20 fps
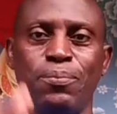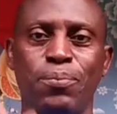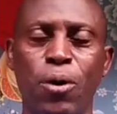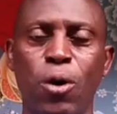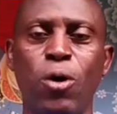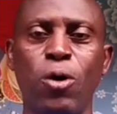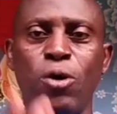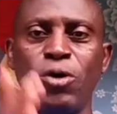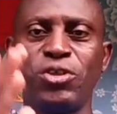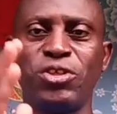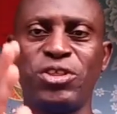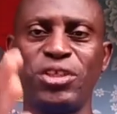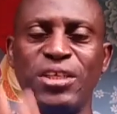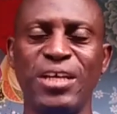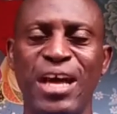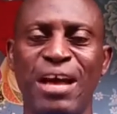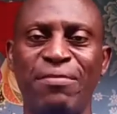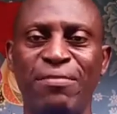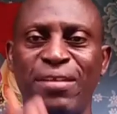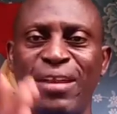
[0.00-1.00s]

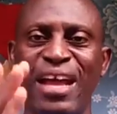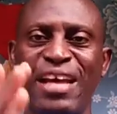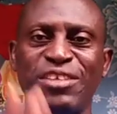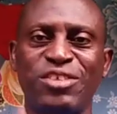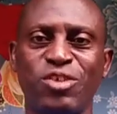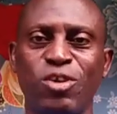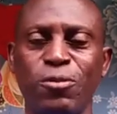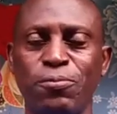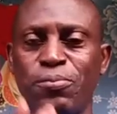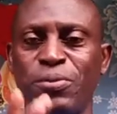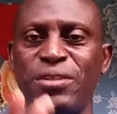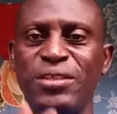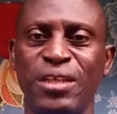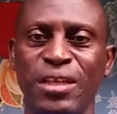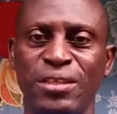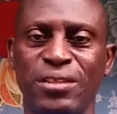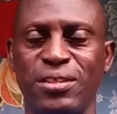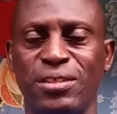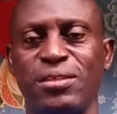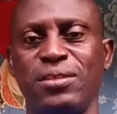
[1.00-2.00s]
Poultry and livestock
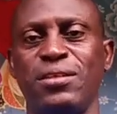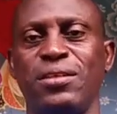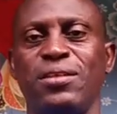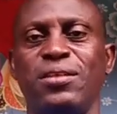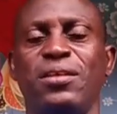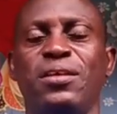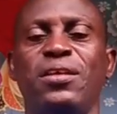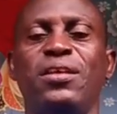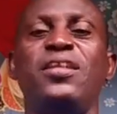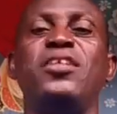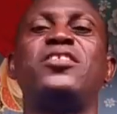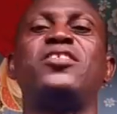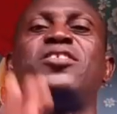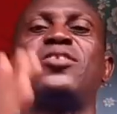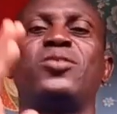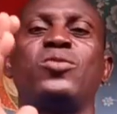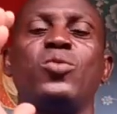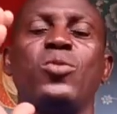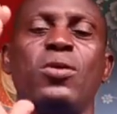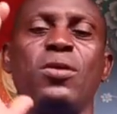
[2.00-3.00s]
business
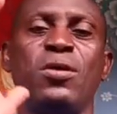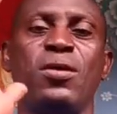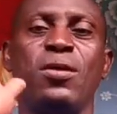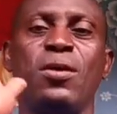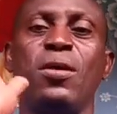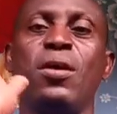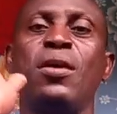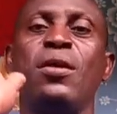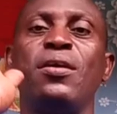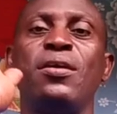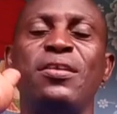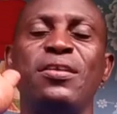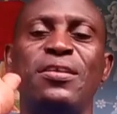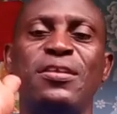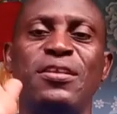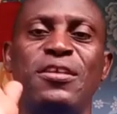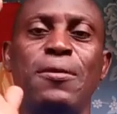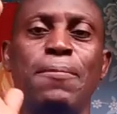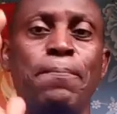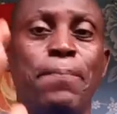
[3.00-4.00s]
is
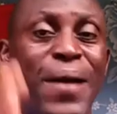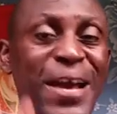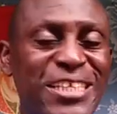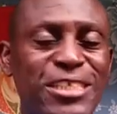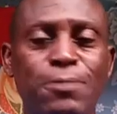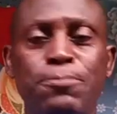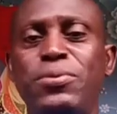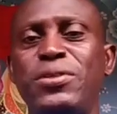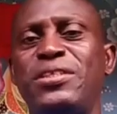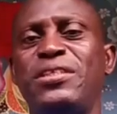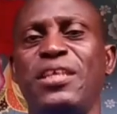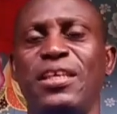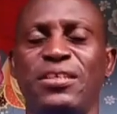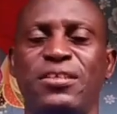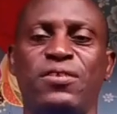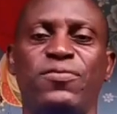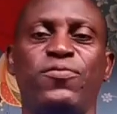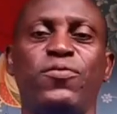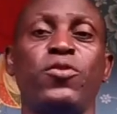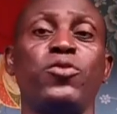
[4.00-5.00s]
the best
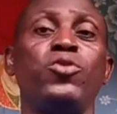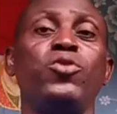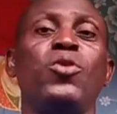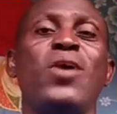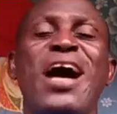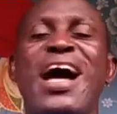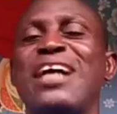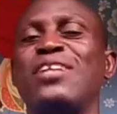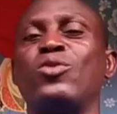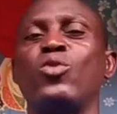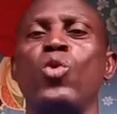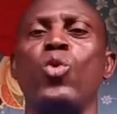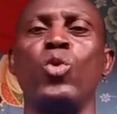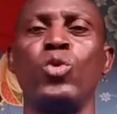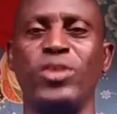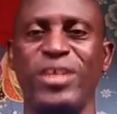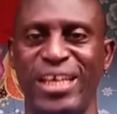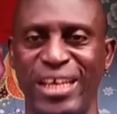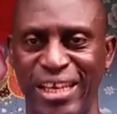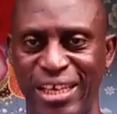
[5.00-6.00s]
business for you at
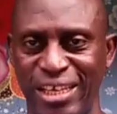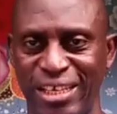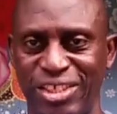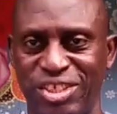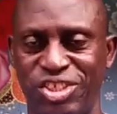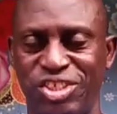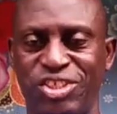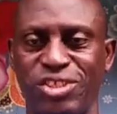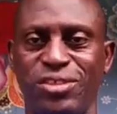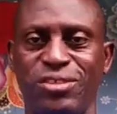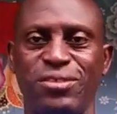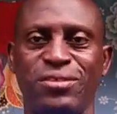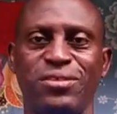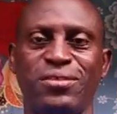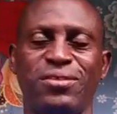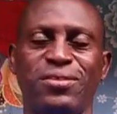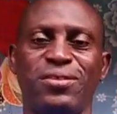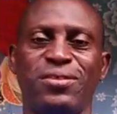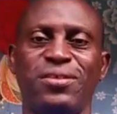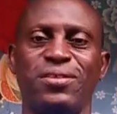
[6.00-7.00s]
old age.
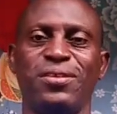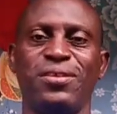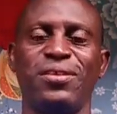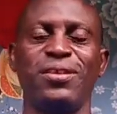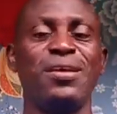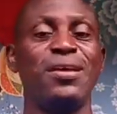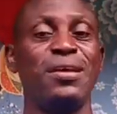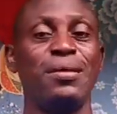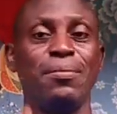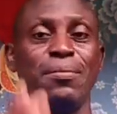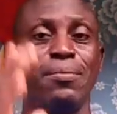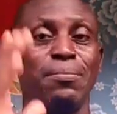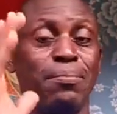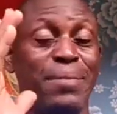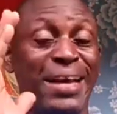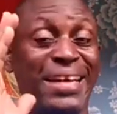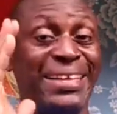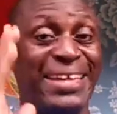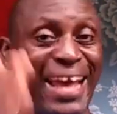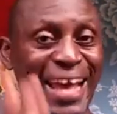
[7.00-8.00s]

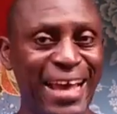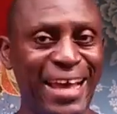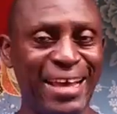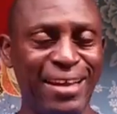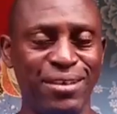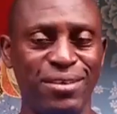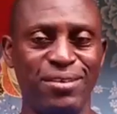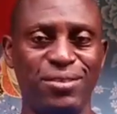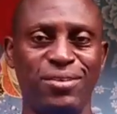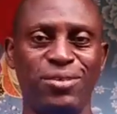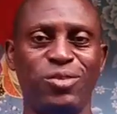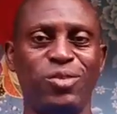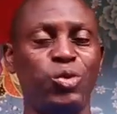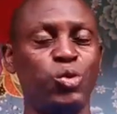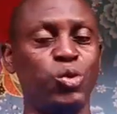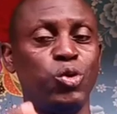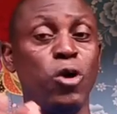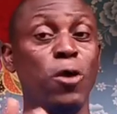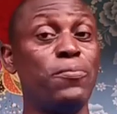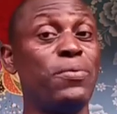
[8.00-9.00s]
By then,
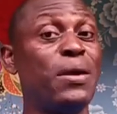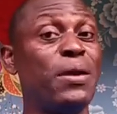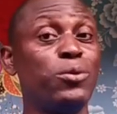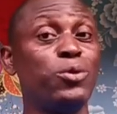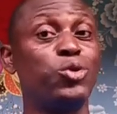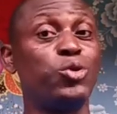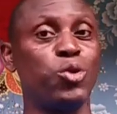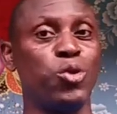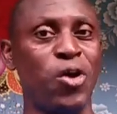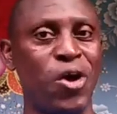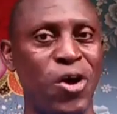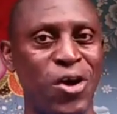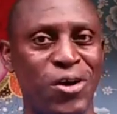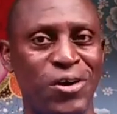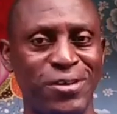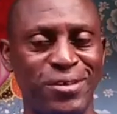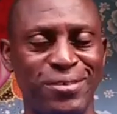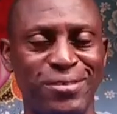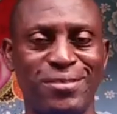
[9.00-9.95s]
you will not be able to run.